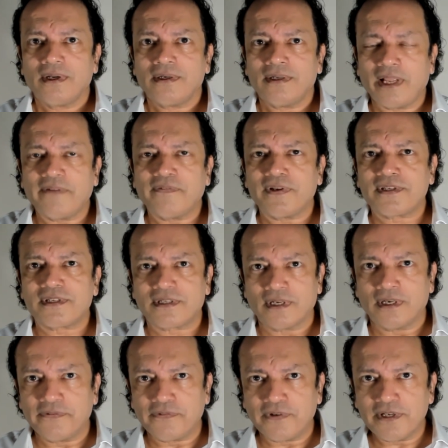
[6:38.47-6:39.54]
David's
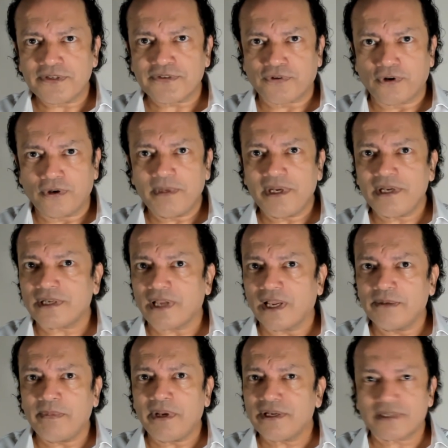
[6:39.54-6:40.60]
deliverance from his
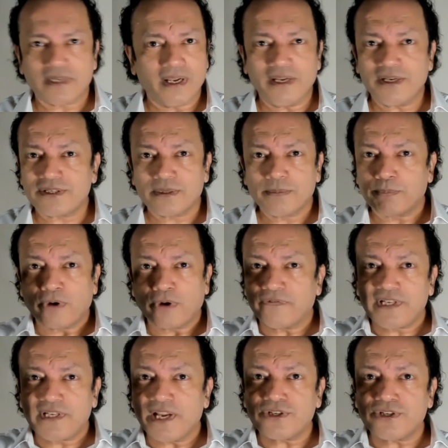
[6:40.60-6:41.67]
enemies is
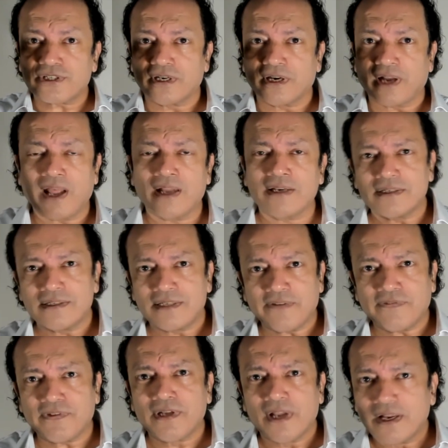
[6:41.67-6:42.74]
providential, and
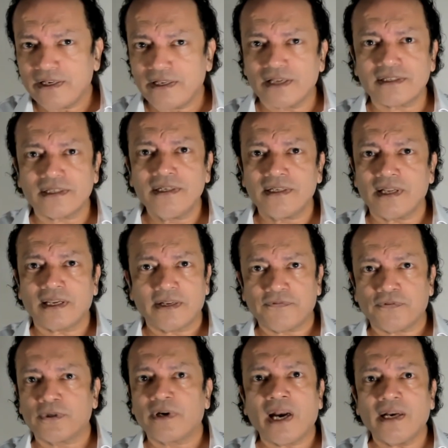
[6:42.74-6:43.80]
David doesn't take it
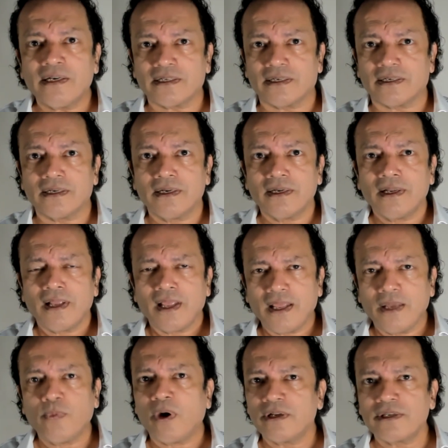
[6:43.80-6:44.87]
for granted.
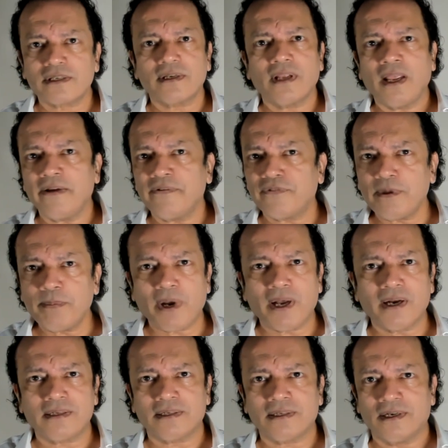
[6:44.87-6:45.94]
He wants
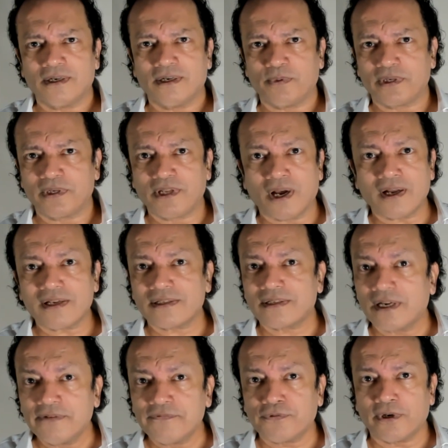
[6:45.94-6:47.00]
everybody to know what God has
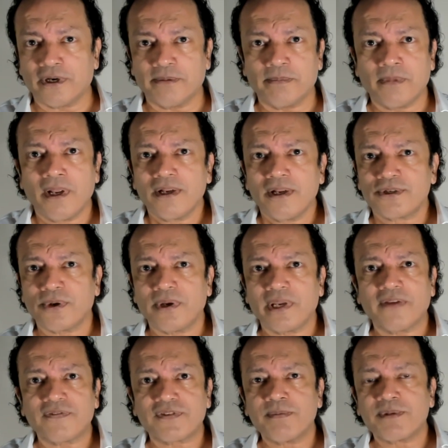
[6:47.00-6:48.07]
done for him, so he
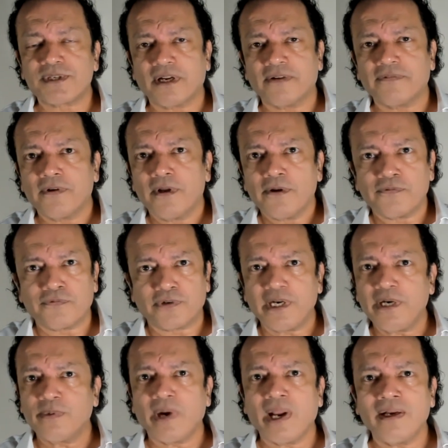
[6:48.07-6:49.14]
gives himself
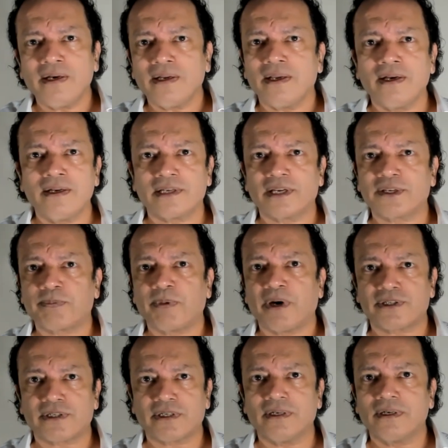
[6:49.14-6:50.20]
free rein in his
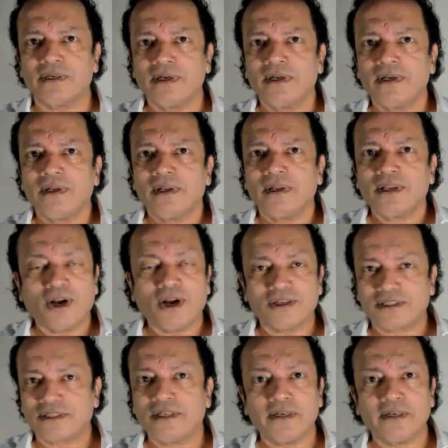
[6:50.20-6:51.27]
expression.
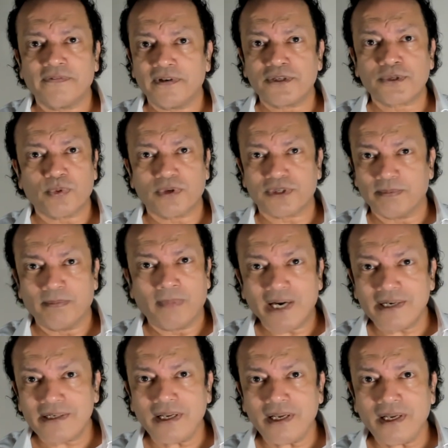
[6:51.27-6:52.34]
God's deliverance was
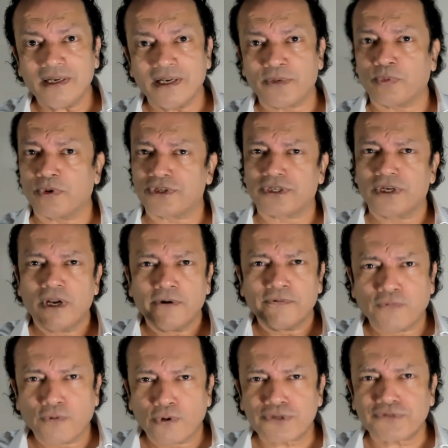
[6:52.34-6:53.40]
mighty, it was
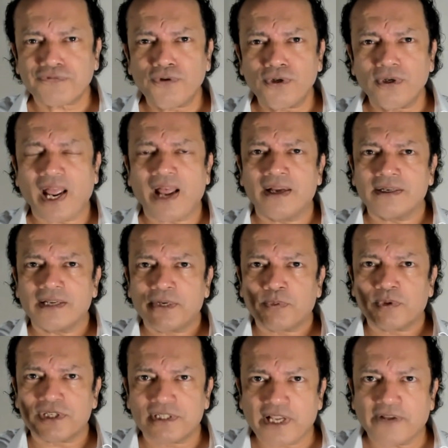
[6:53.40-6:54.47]
forceful, and it
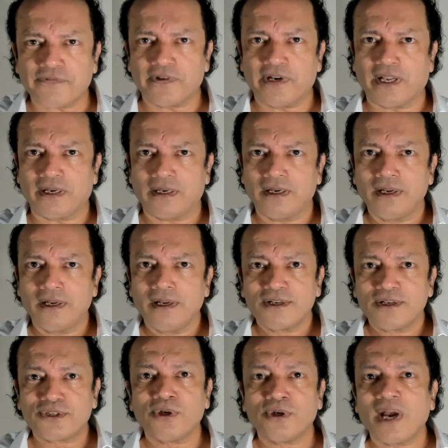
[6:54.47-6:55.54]
was definite.
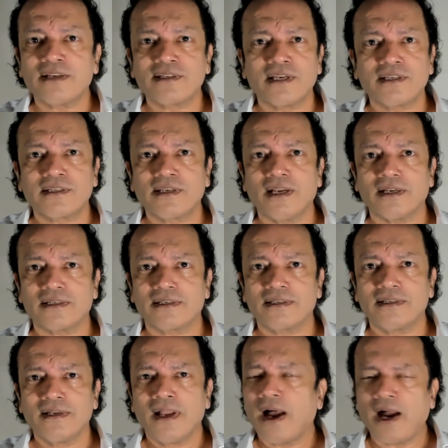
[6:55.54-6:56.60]
So as he says,
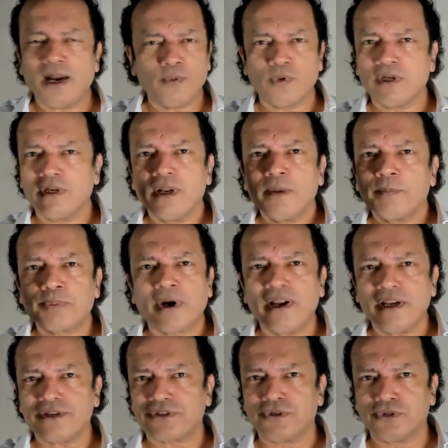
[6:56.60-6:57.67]
I will
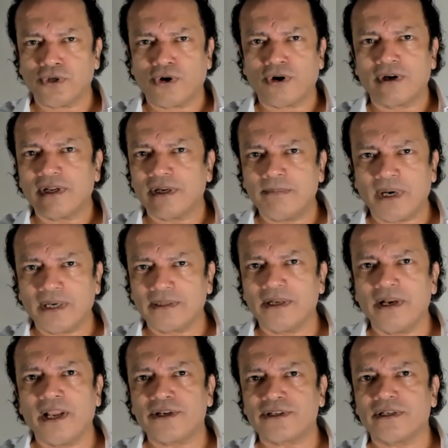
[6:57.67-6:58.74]
praise you, Lord, among the
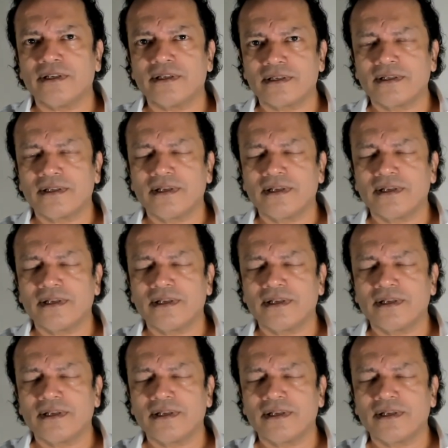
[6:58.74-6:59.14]
nations.